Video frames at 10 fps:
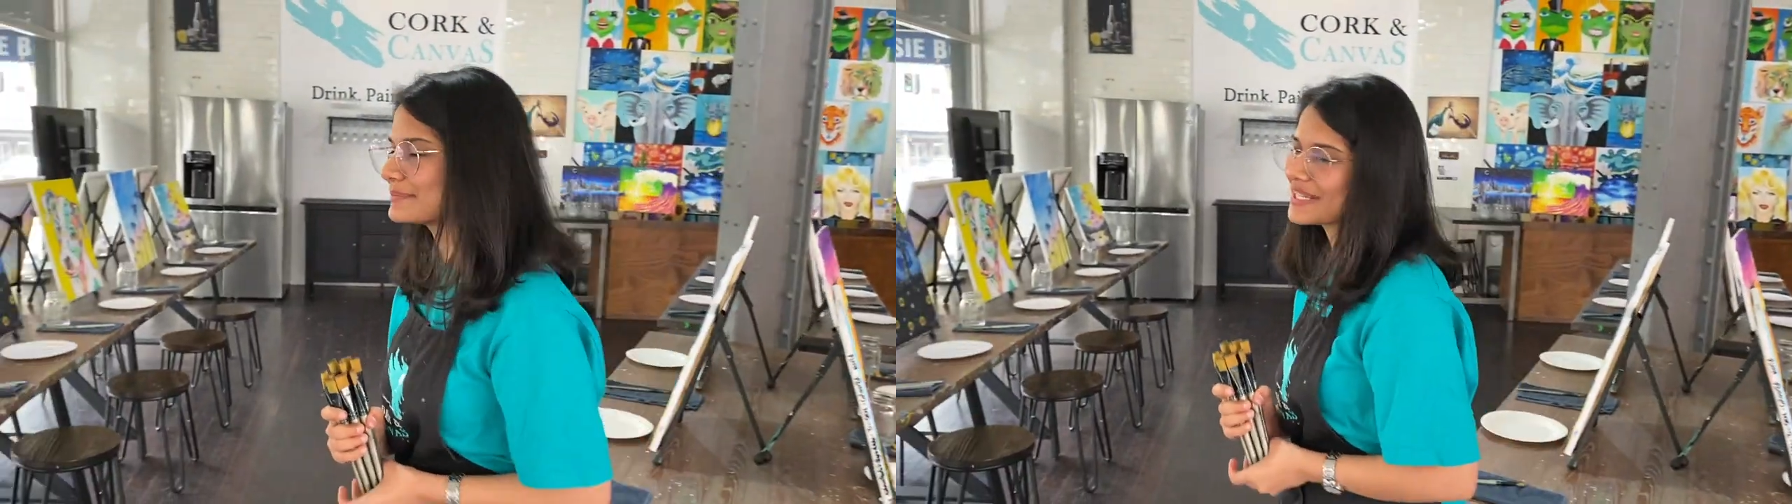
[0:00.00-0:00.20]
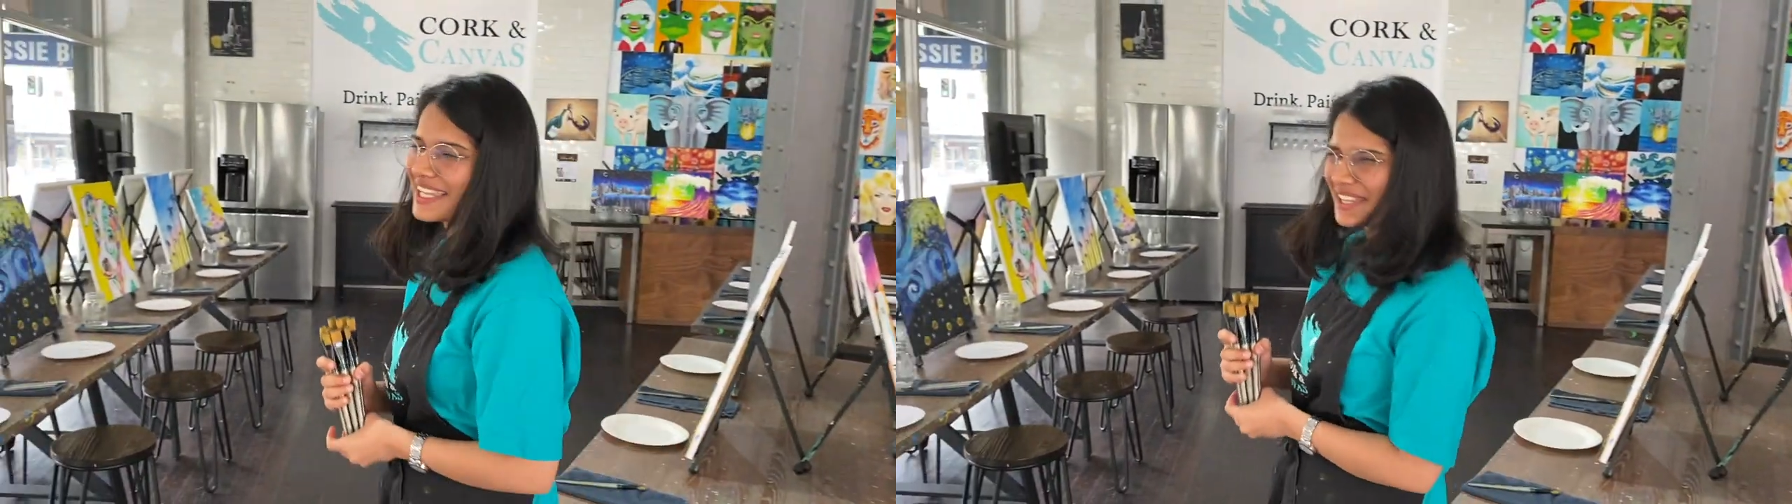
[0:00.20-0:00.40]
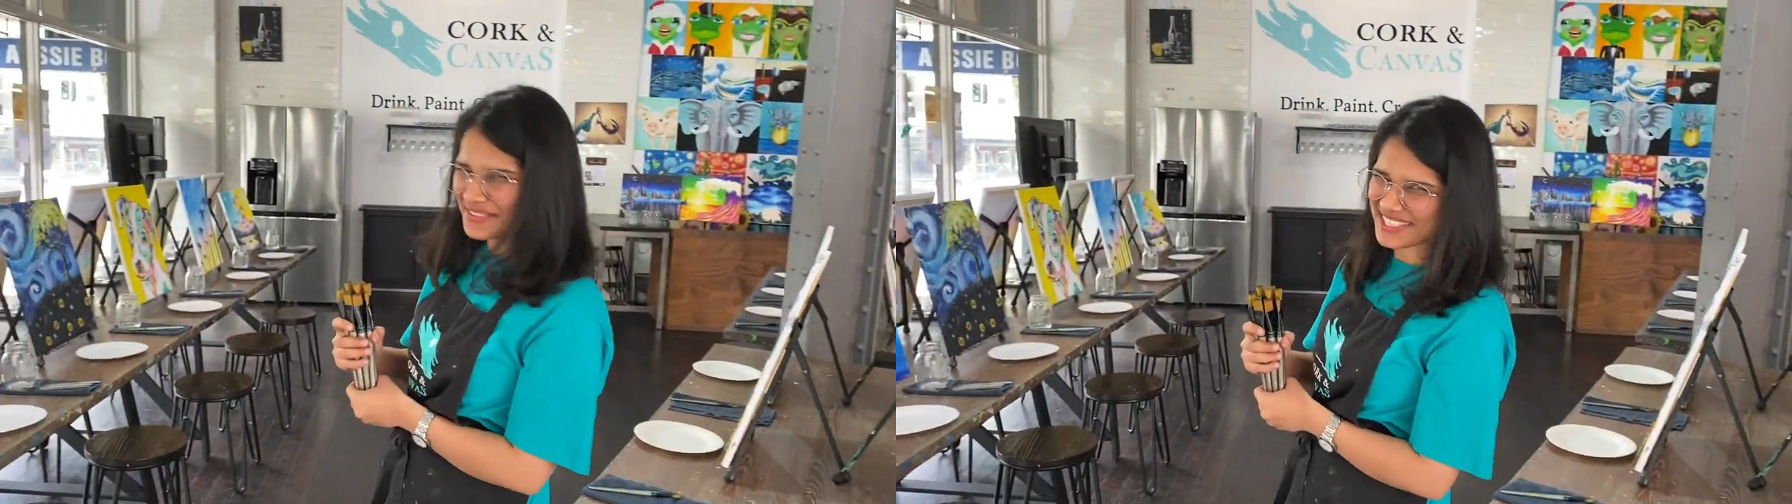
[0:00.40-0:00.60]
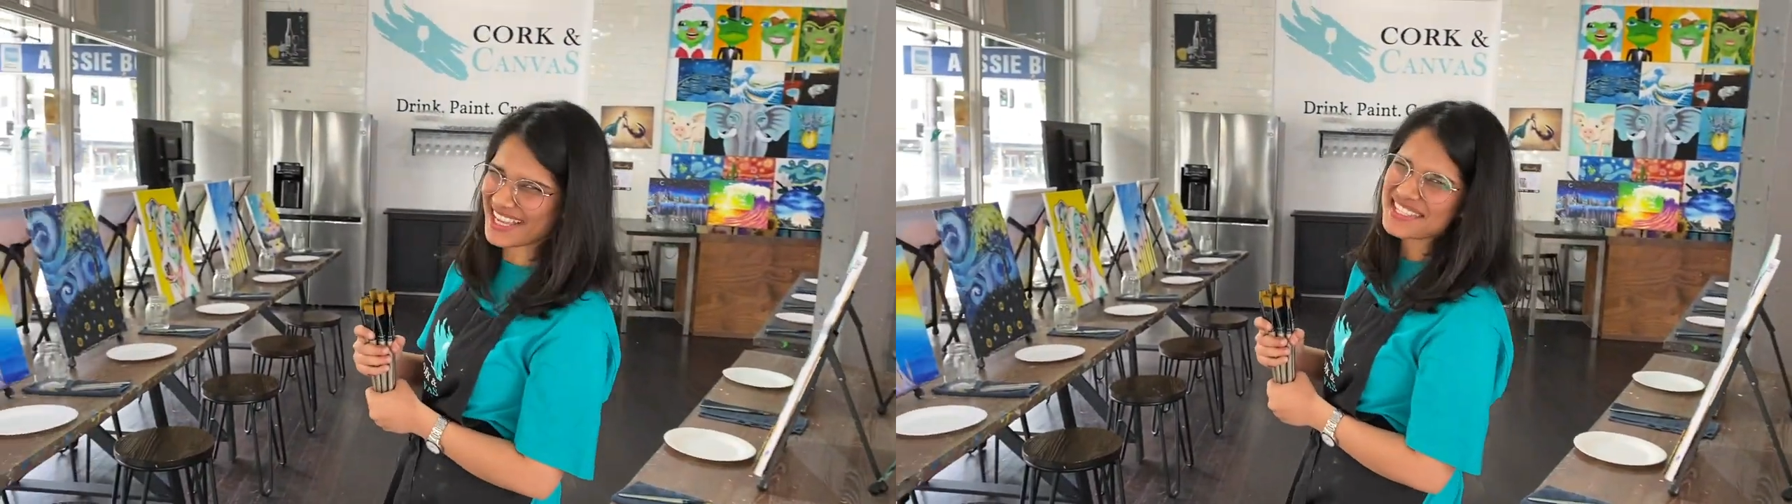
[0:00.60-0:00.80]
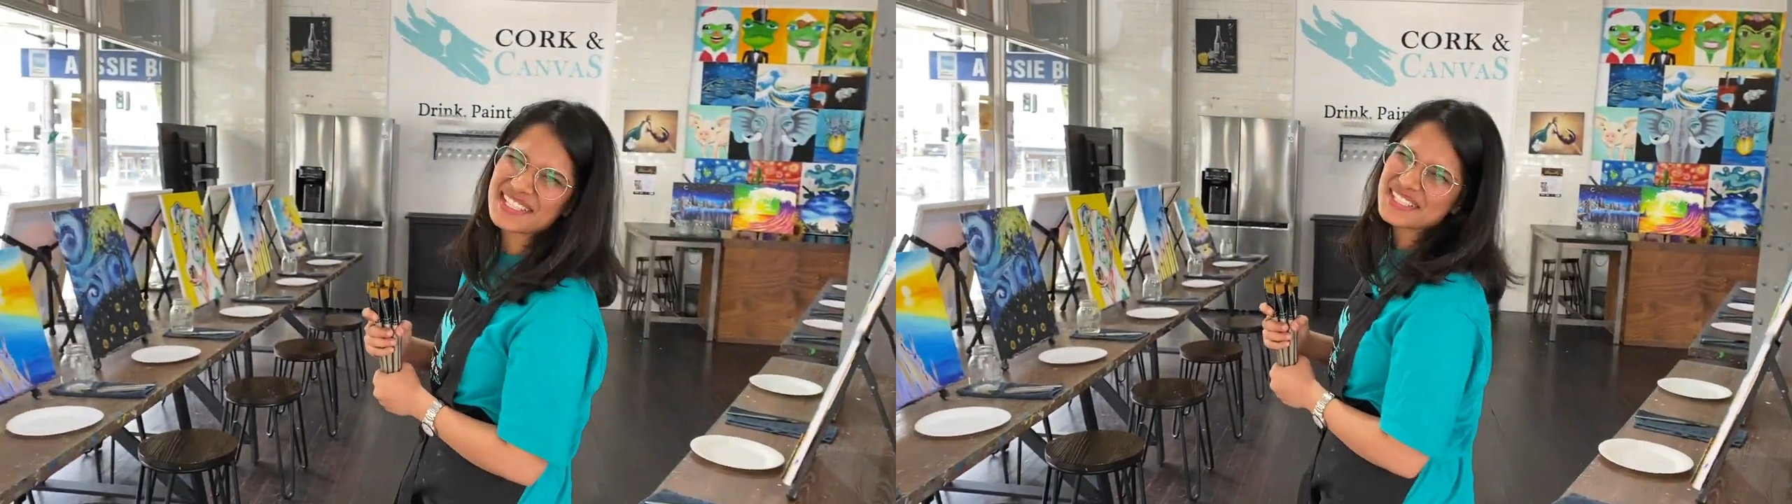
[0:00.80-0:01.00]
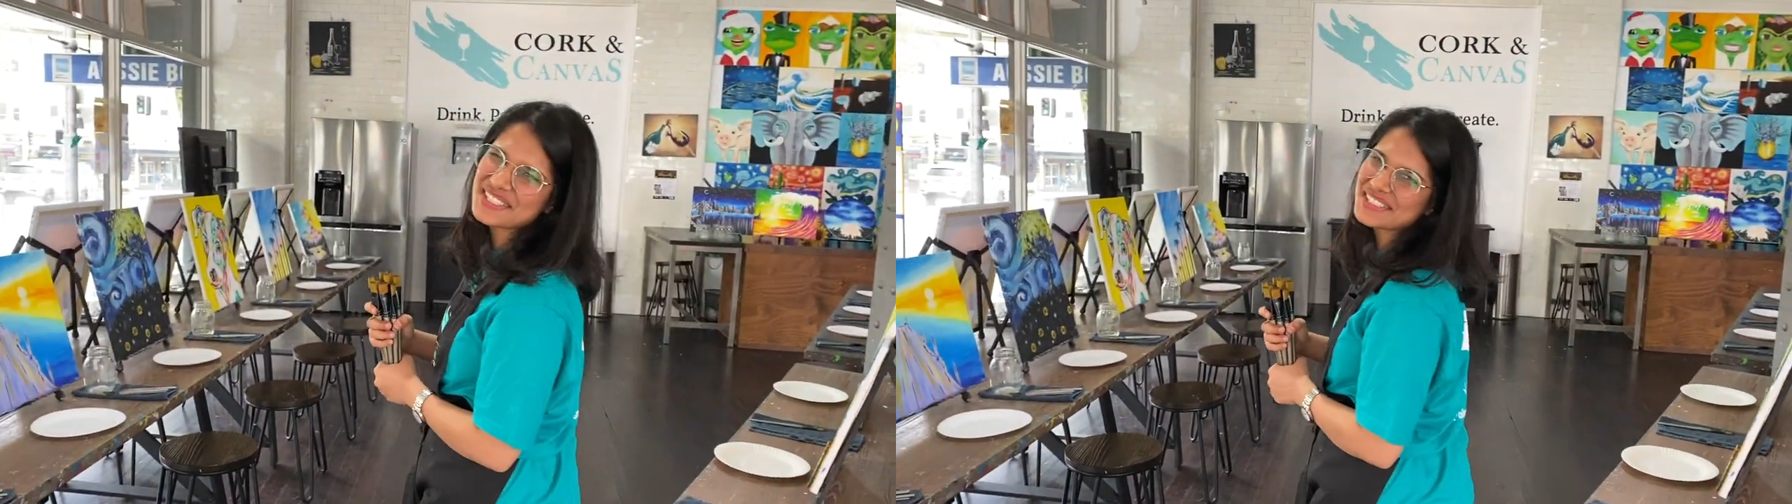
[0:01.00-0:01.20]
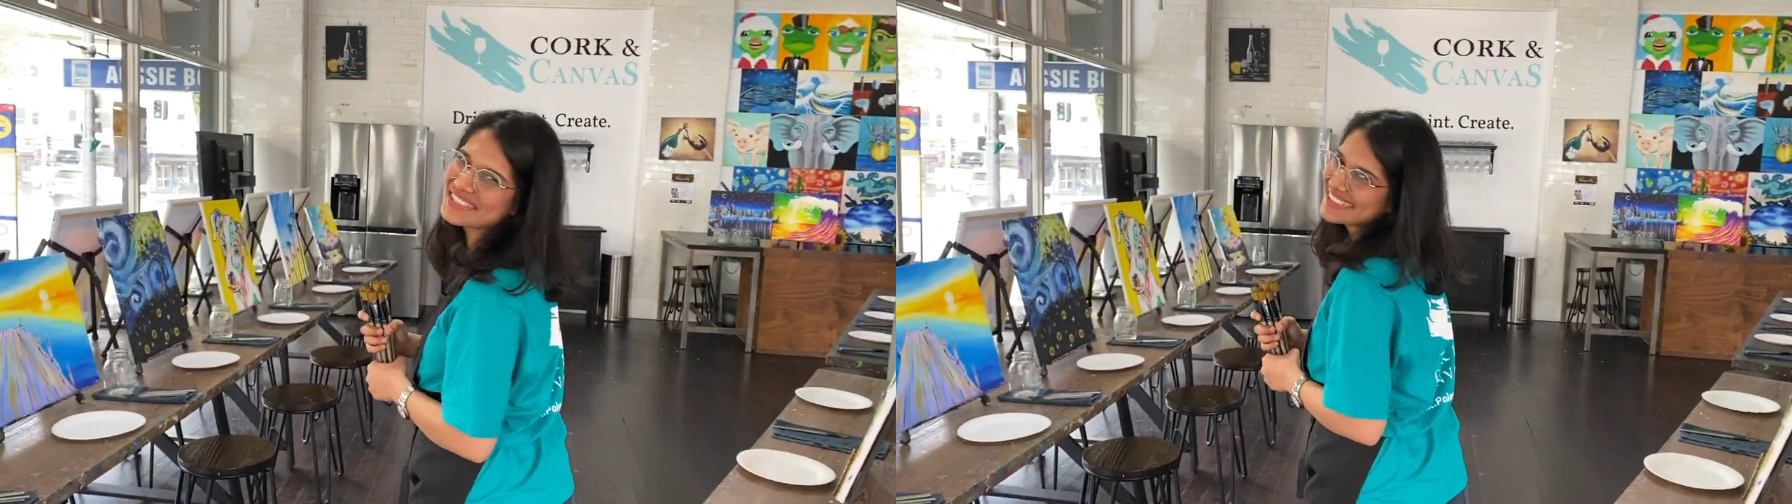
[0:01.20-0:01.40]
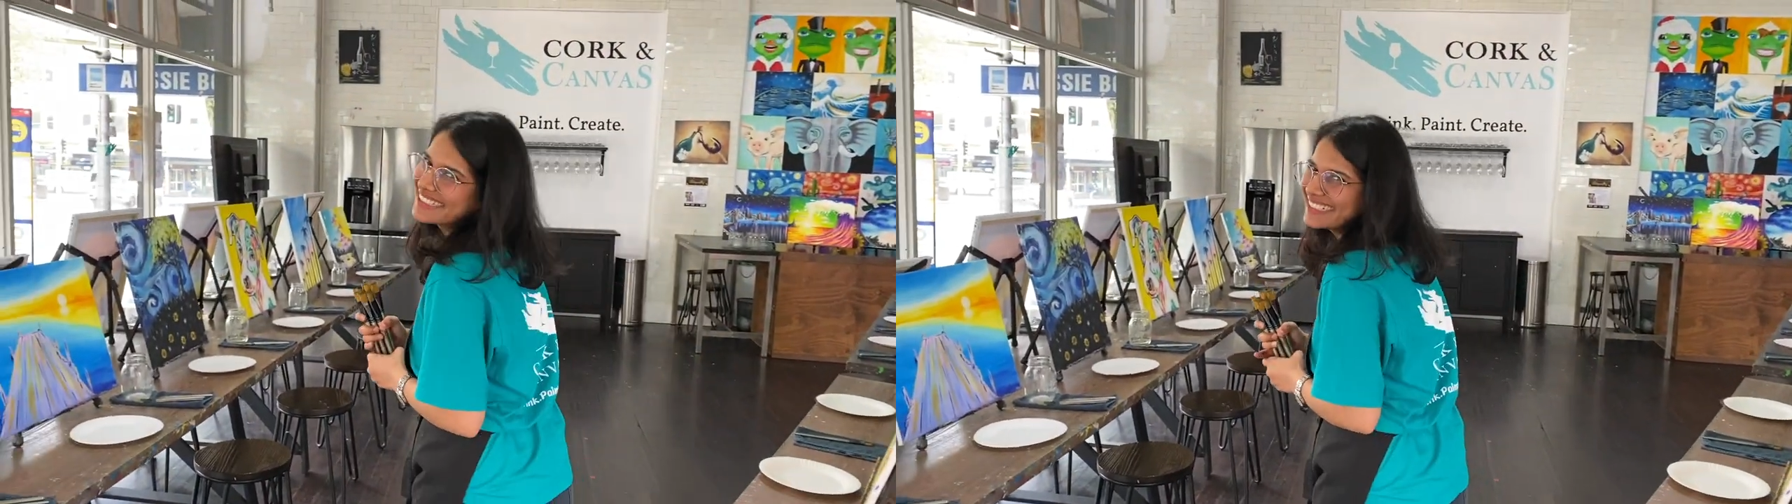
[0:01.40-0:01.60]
But I love the dancing too.